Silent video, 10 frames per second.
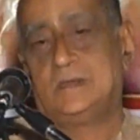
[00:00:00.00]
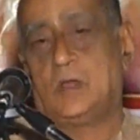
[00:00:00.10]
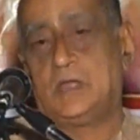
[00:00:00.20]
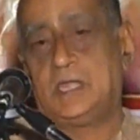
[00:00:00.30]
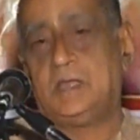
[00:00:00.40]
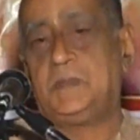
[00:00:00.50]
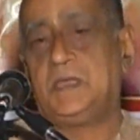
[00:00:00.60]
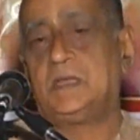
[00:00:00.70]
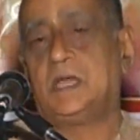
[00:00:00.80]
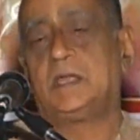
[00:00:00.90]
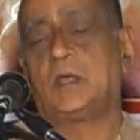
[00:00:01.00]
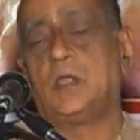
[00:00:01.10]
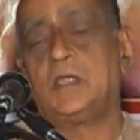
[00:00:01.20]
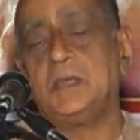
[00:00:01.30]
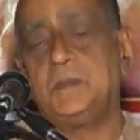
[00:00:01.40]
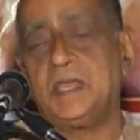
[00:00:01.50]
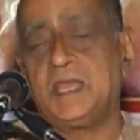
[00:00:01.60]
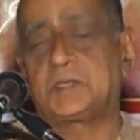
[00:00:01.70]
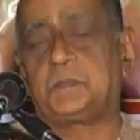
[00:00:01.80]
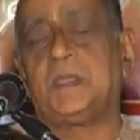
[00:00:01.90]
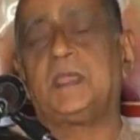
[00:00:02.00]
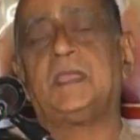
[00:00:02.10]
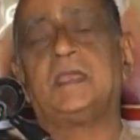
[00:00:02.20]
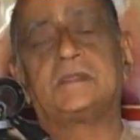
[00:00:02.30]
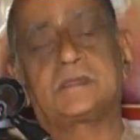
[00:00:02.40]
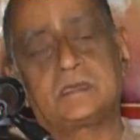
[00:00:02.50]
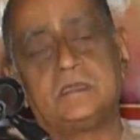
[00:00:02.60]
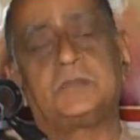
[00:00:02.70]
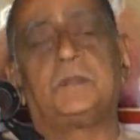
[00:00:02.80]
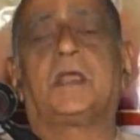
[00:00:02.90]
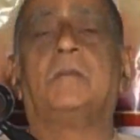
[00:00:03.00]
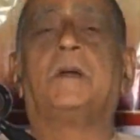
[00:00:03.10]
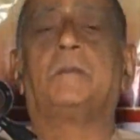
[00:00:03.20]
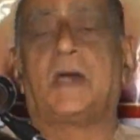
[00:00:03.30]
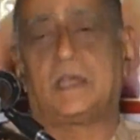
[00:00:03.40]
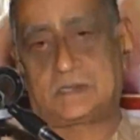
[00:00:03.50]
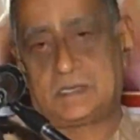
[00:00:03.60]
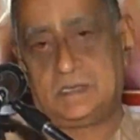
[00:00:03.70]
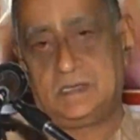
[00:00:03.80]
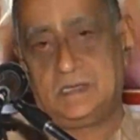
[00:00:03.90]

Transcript: Already been heard, already been experienced, it's become the past.